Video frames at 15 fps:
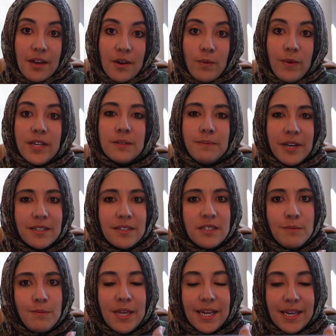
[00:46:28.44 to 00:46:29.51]
we expect it
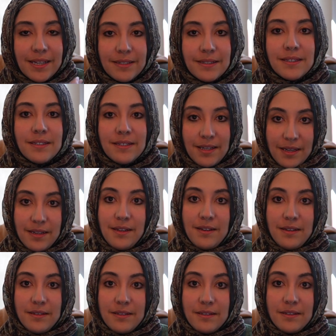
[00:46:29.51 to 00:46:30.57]
to be
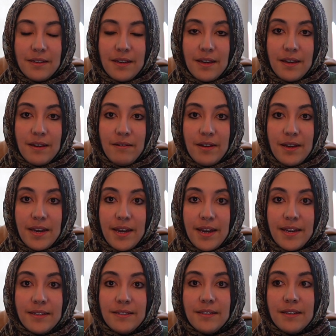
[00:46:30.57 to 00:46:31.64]
instantaneous.
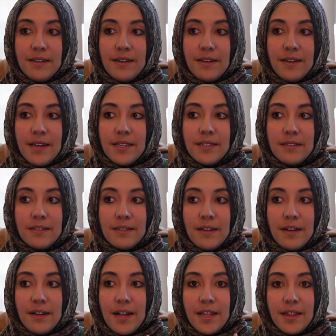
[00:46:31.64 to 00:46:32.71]
And it's
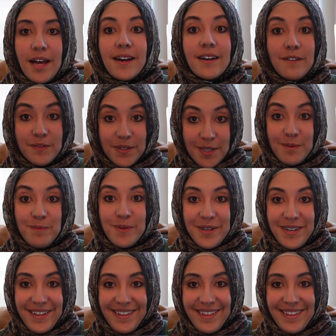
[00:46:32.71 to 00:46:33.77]
a lack of sabr.
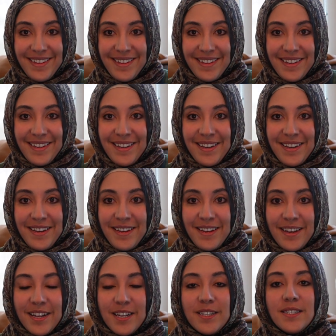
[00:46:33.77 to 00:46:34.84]

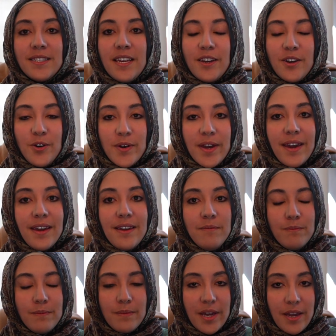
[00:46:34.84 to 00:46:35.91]
And it's saying, okay,
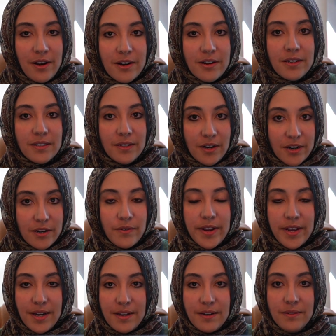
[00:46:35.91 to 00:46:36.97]
my heart is hard
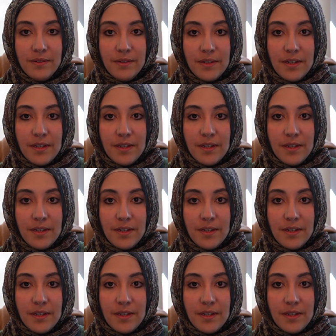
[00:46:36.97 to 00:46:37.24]
right now.